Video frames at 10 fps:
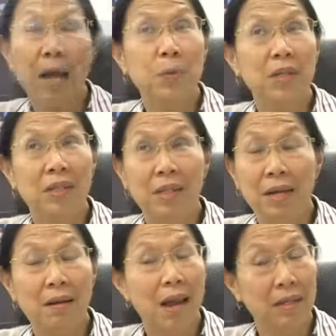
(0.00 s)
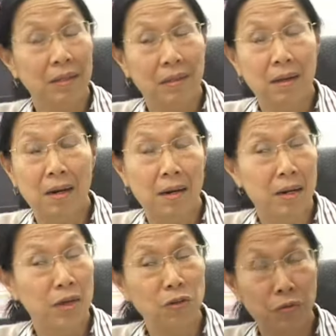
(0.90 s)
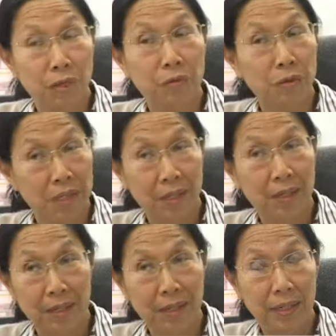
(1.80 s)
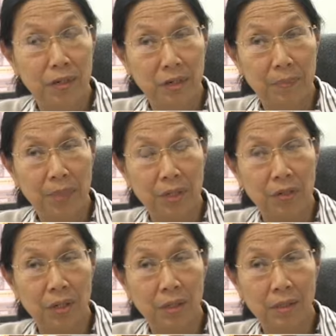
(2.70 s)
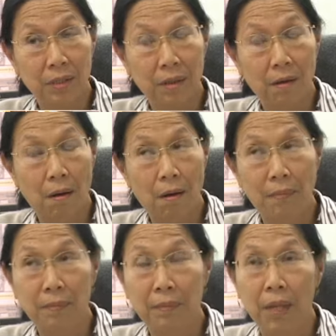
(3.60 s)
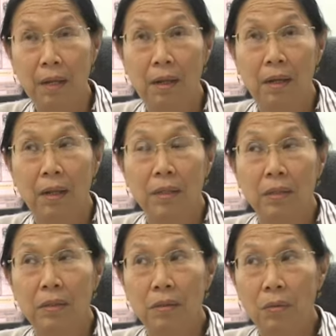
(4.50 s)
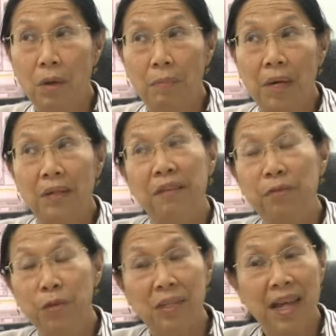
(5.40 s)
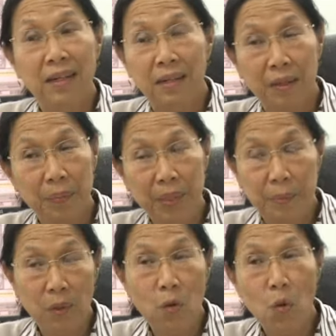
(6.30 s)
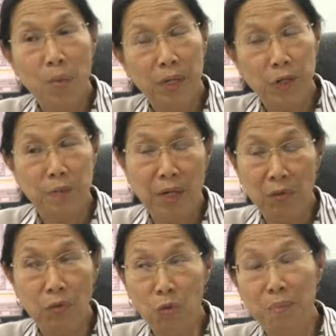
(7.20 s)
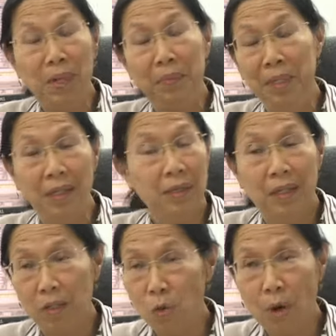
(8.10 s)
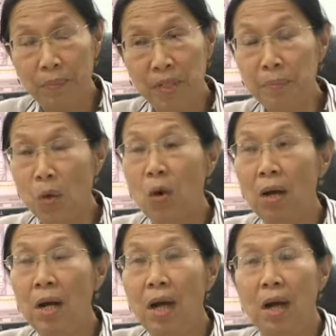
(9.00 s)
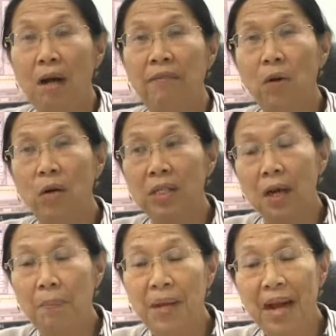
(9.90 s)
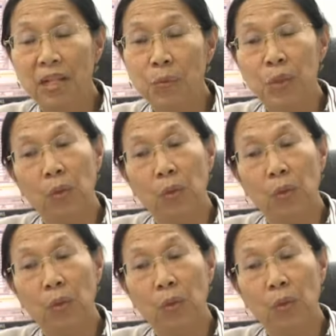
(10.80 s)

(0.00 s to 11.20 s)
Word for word: would say less than 100 critically injured patients. Um, so, and if you send other people home and you make room, maybe it could go up to more. Of course, our plans would